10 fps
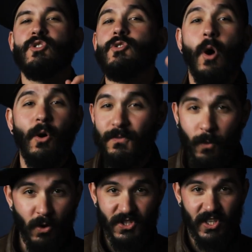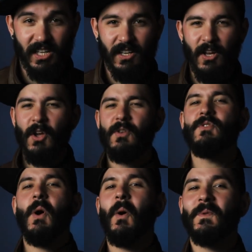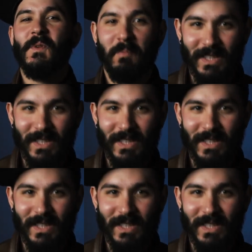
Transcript: so there is no doubt that their signed card is